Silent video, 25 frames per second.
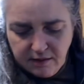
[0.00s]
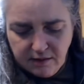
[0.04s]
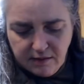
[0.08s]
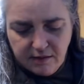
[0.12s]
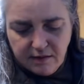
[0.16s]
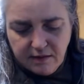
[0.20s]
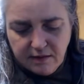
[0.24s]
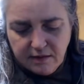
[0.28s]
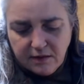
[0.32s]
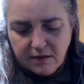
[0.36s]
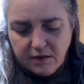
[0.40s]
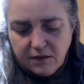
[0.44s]

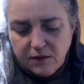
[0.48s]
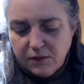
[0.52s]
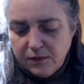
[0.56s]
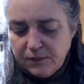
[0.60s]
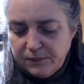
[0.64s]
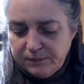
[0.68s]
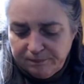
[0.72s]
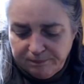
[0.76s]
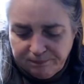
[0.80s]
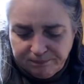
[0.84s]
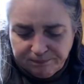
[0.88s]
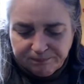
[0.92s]
So,
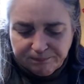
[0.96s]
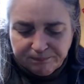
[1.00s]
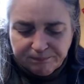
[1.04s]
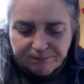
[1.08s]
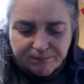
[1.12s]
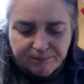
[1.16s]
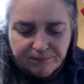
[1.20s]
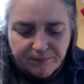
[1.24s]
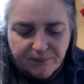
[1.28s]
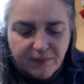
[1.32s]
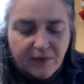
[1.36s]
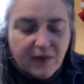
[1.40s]

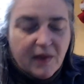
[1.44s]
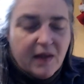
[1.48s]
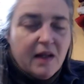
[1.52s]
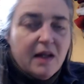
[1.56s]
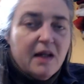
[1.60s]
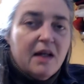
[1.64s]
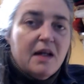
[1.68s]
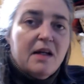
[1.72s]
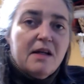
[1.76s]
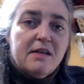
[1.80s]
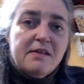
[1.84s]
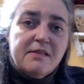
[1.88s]

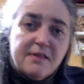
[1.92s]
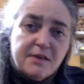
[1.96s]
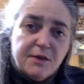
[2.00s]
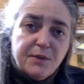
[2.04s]
is